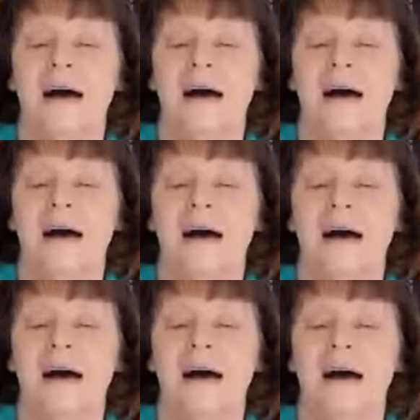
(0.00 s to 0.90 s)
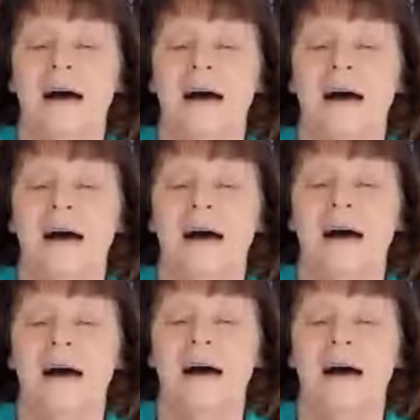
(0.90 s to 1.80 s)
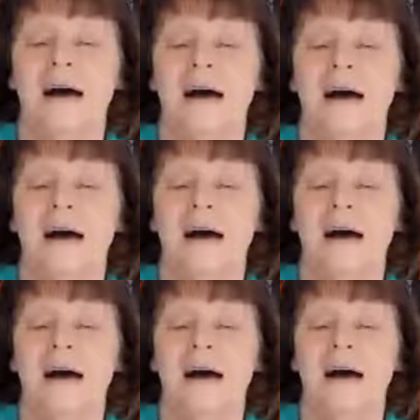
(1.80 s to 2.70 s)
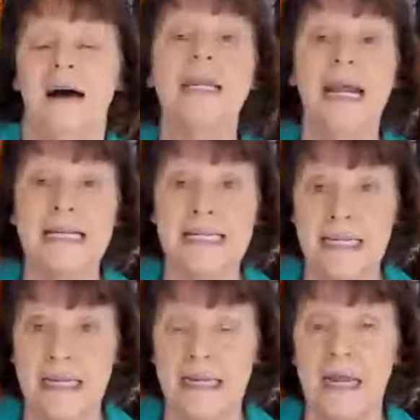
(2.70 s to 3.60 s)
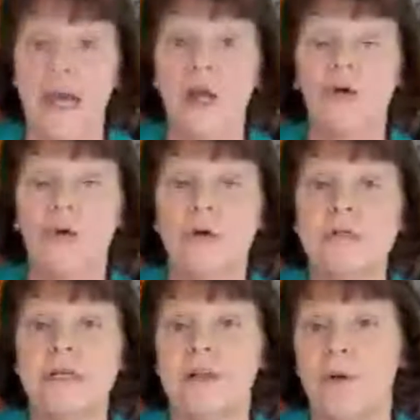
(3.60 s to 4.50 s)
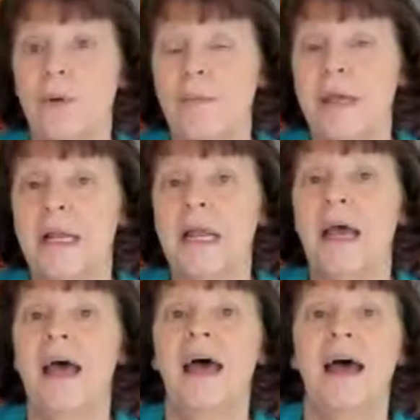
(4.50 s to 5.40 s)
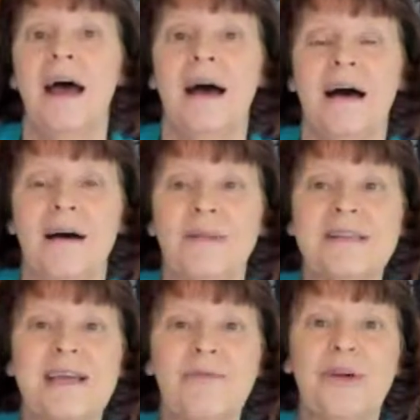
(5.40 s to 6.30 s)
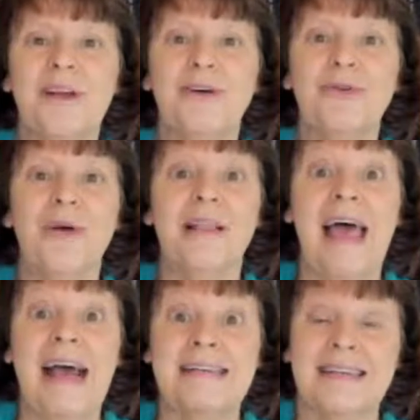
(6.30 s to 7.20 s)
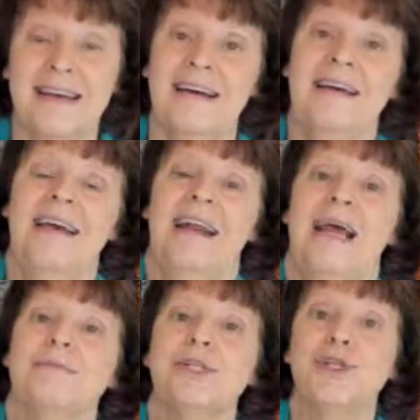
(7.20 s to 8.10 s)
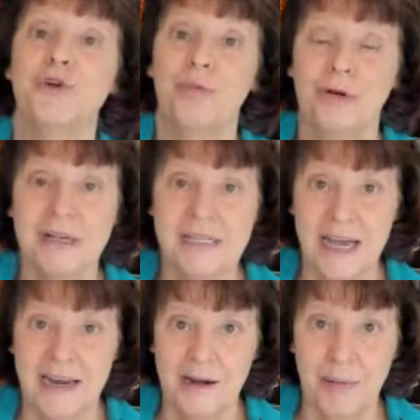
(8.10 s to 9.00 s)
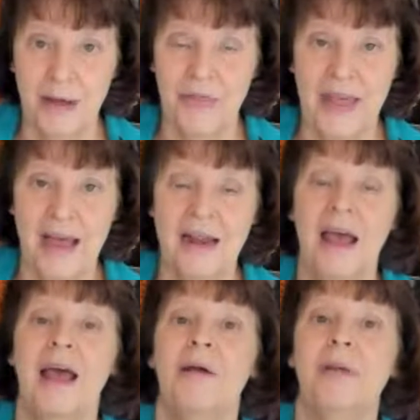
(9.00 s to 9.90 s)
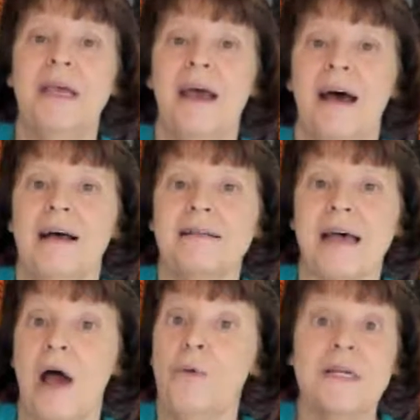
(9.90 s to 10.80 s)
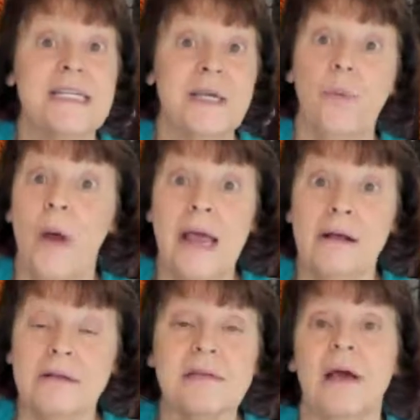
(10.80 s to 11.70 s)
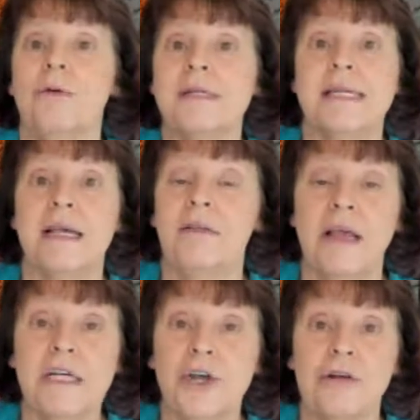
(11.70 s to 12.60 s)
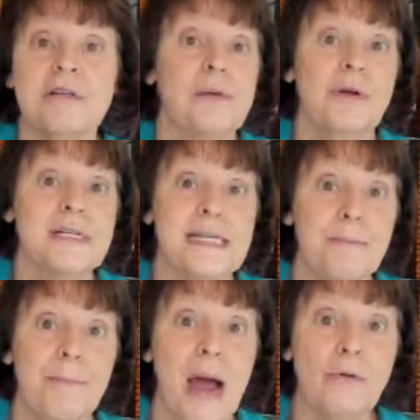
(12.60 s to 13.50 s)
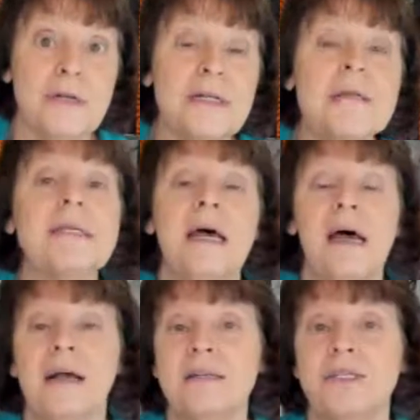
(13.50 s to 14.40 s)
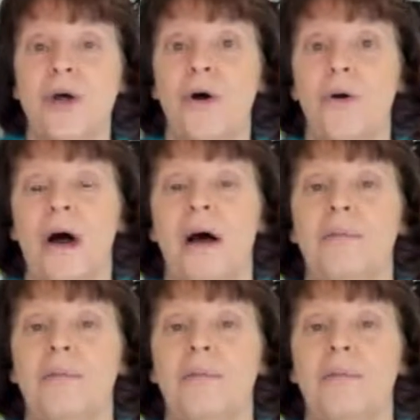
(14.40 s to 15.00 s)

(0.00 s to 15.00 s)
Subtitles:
everyone who went on, it was the 2019 cruise to the Caribbean. This time we're going to go to Alaska, and I'm super excited about that because I want to see whales, I want to see glaciers, I want to see mountains. So